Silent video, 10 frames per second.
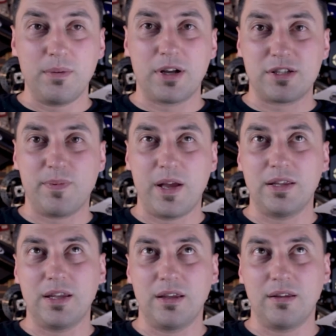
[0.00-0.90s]
much
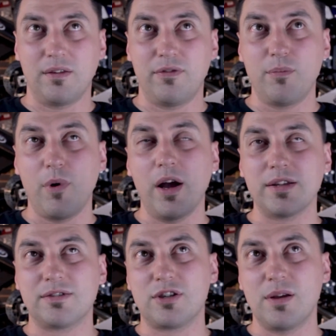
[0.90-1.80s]
spending, if you buy a
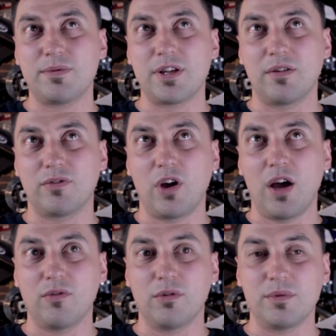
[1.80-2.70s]
cheap set of
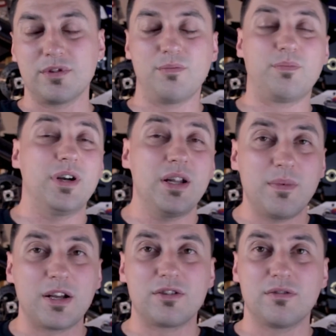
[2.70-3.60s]
Tyre warmers, you're pretty
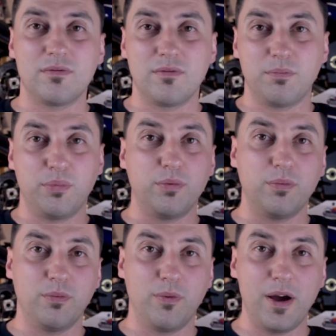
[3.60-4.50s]
much
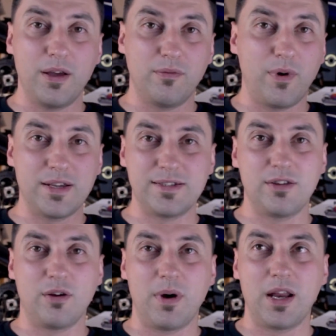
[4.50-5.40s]

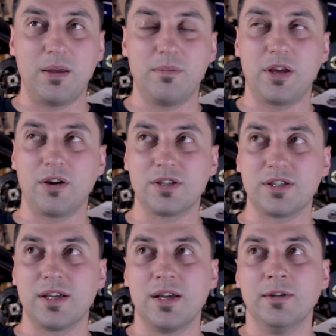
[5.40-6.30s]
wasting your money
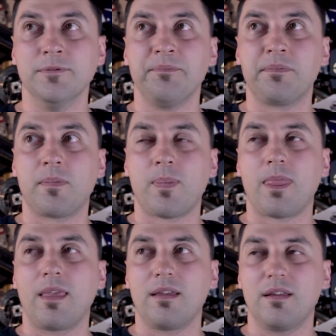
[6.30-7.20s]
because
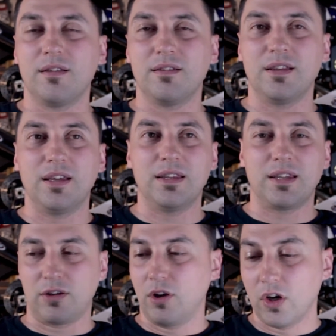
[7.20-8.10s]
the
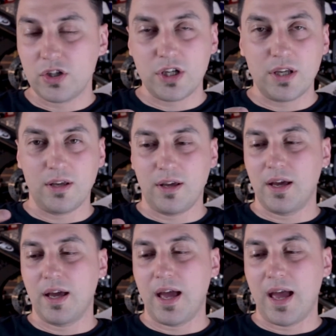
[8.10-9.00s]
technology
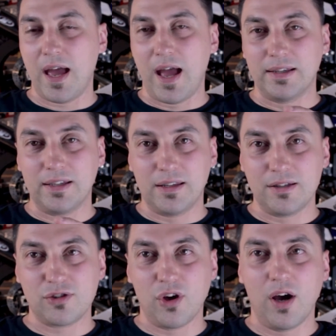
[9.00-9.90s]
and the
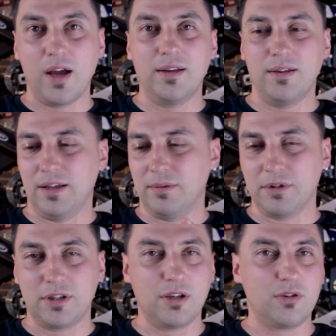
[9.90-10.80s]
design and the
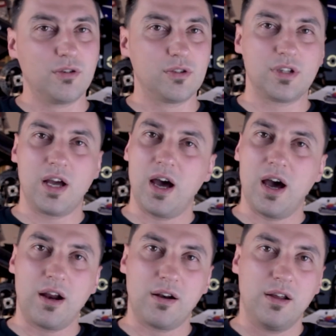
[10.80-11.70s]
materials
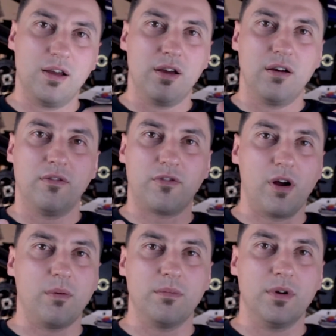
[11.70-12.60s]
are
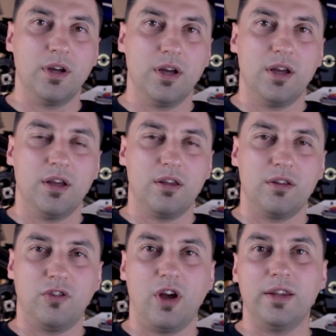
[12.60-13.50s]
from
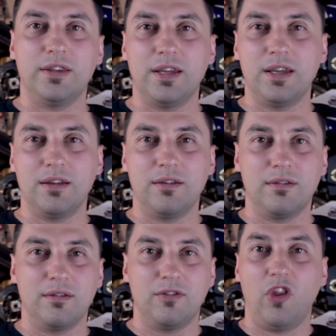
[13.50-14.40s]

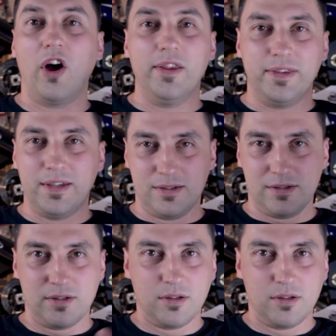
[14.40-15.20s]
1990s